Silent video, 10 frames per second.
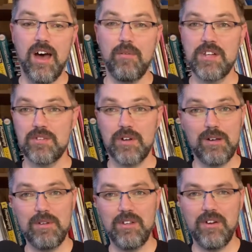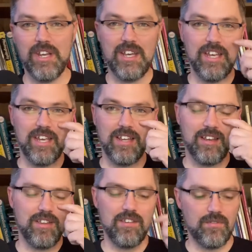which is what I'll be doing
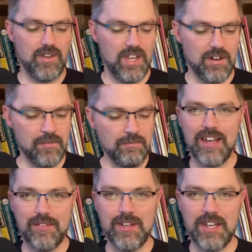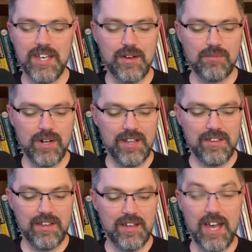in this video. I have not yet read
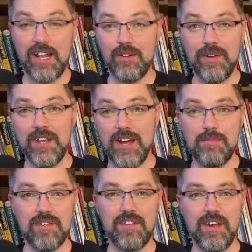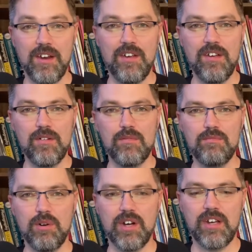the Halloween Homicide
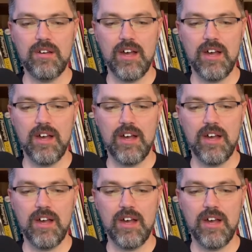book.